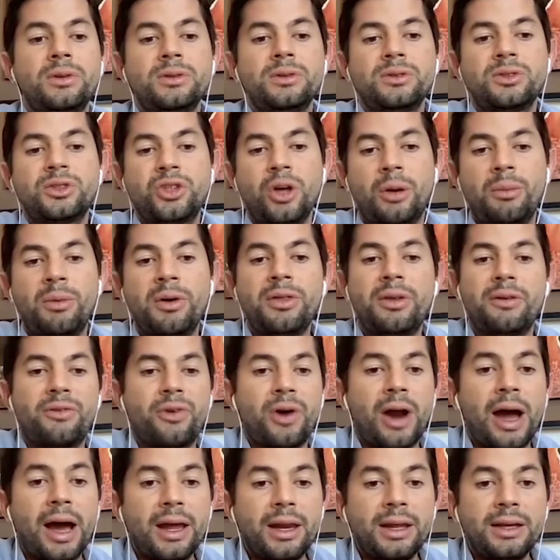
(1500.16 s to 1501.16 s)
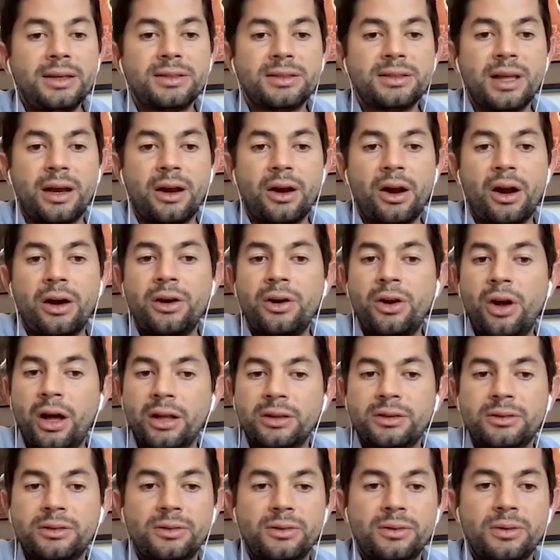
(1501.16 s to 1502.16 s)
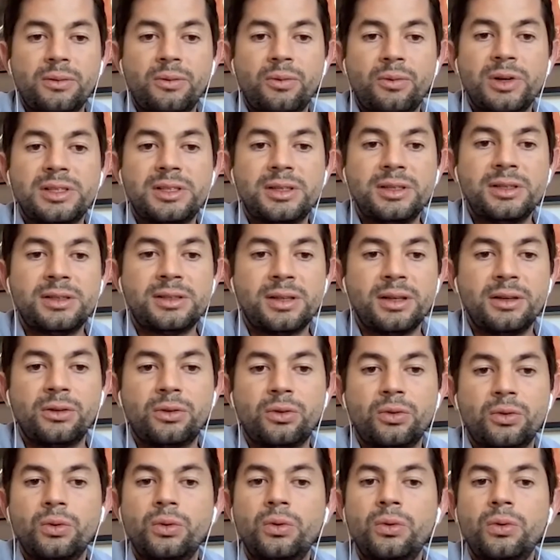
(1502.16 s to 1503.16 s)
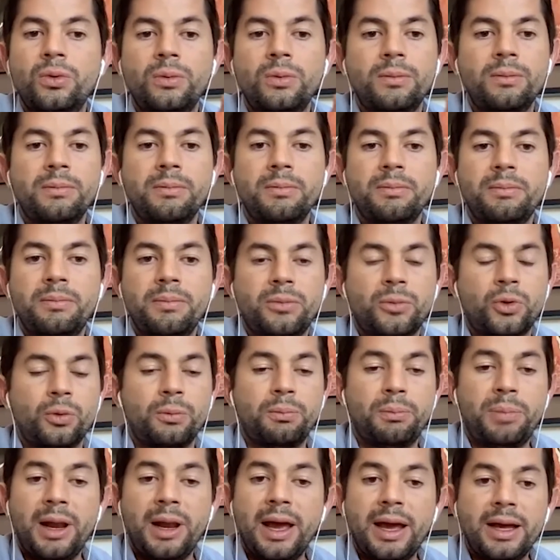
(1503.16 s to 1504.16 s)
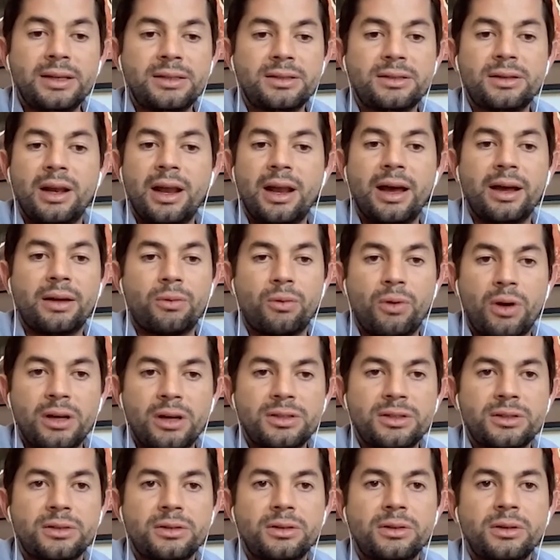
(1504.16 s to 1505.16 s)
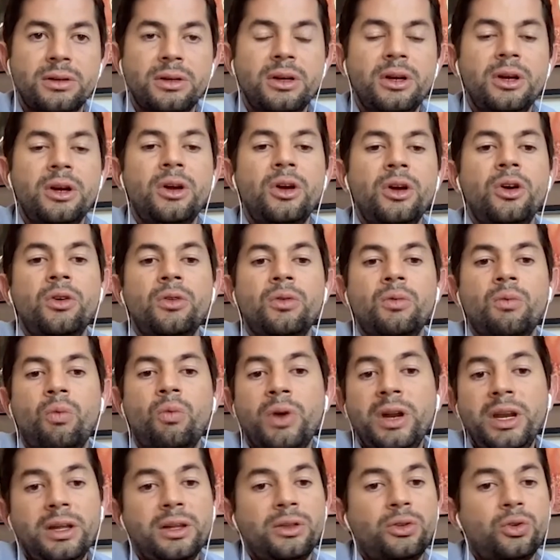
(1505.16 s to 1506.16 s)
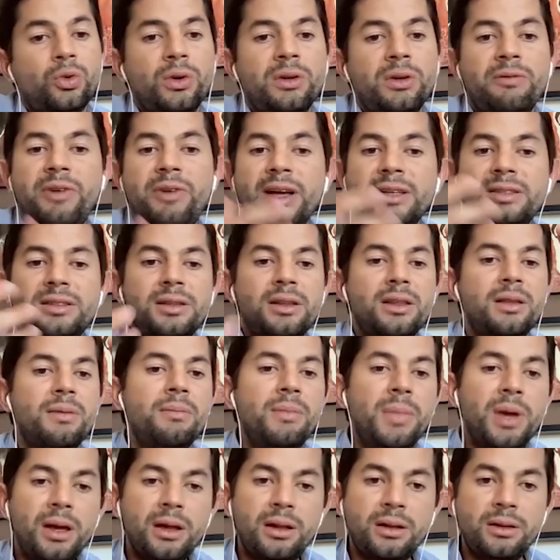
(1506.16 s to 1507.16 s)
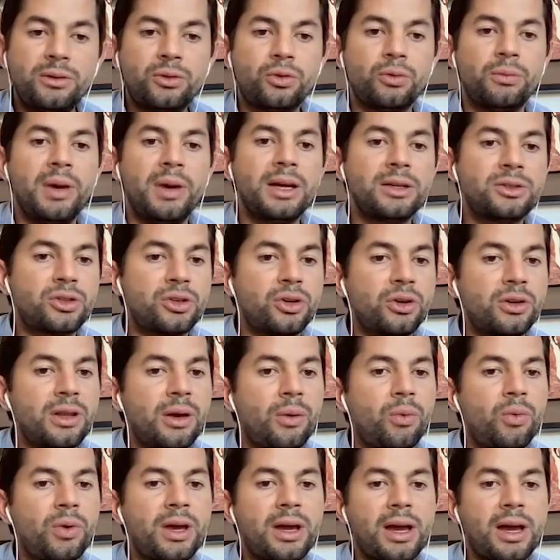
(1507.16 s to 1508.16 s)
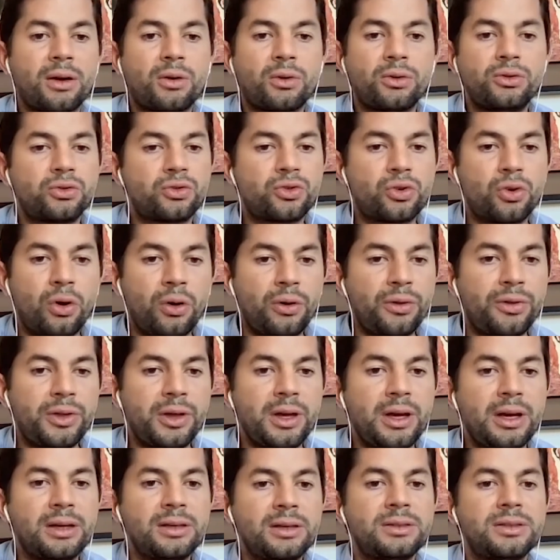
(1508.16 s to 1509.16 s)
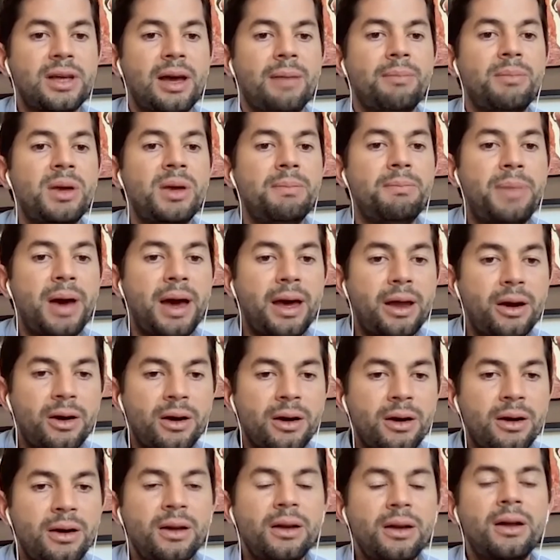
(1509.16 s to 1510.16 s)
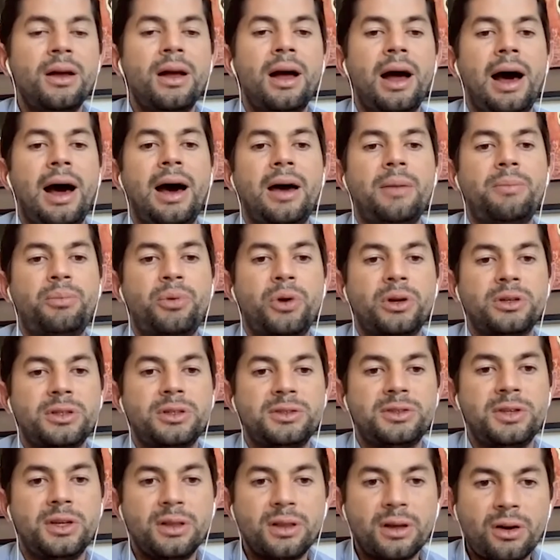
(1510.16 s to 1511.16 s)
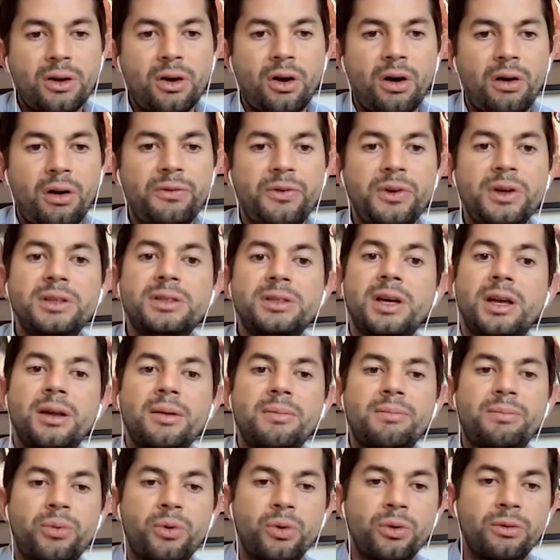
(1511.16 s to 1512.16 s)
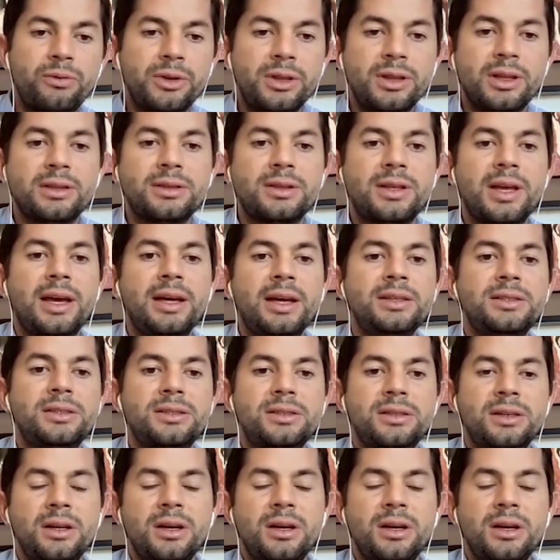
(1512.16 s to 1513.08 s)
some of the varieties that are not resistant to plagues like rust. We need to invest in the mill to make sure that we can control things and be better at processing the coffees and improving the taste.